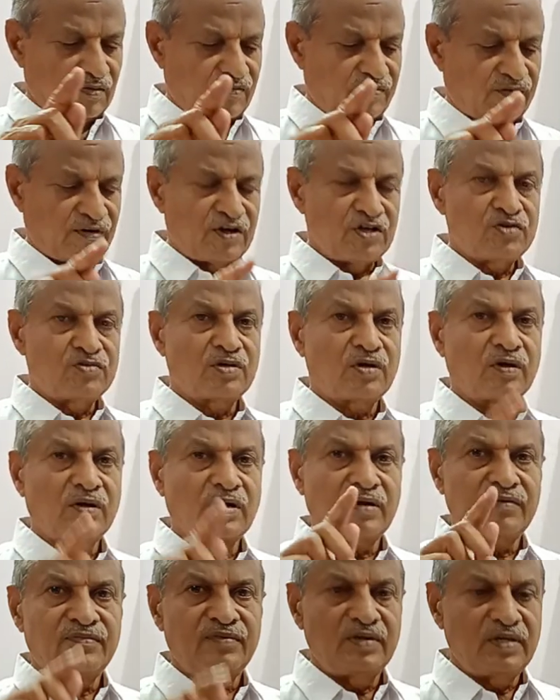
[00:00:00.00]

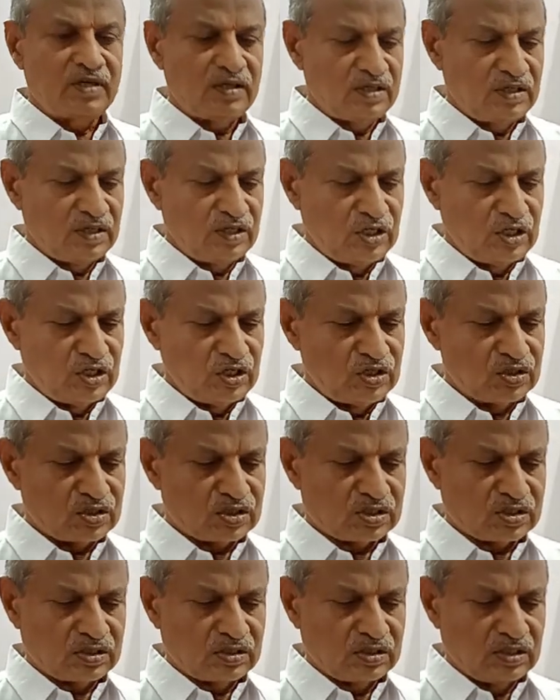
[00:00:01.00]
Phraseography
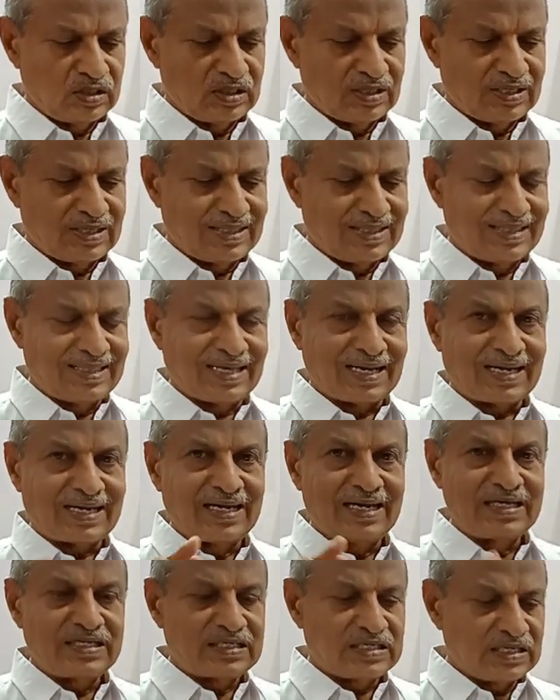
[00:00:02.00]
is the
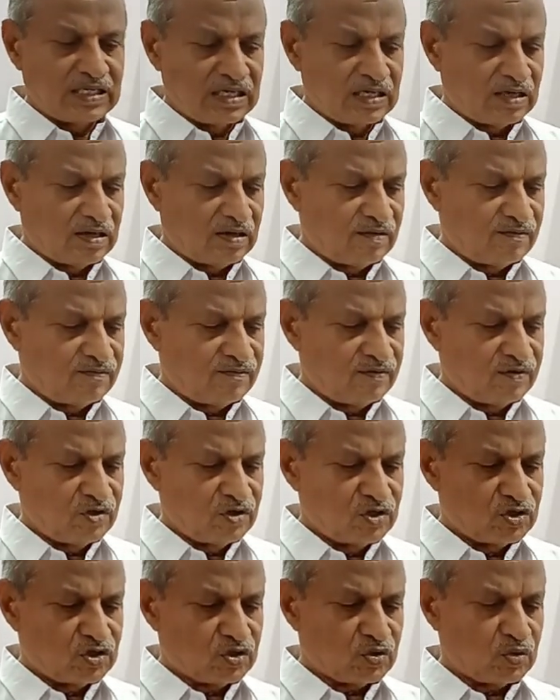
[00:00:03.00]
writing of
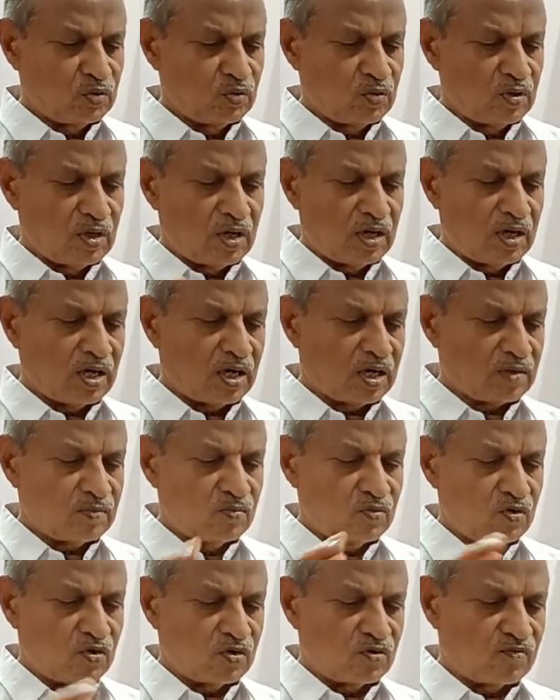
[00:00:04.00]
two or
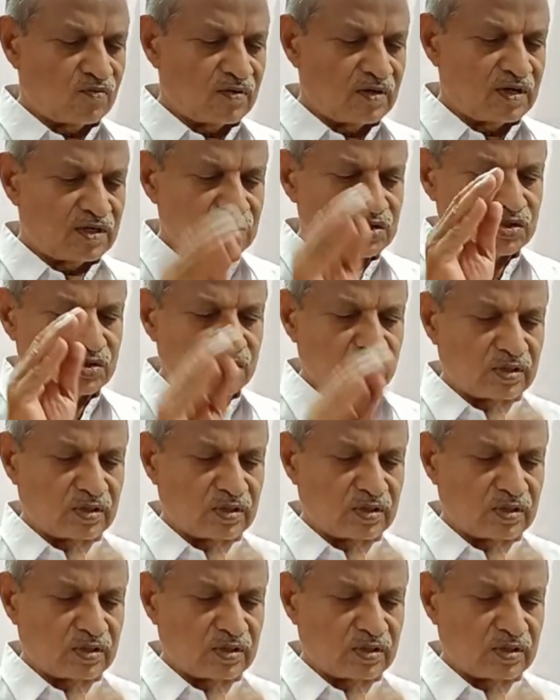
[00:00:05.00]
more words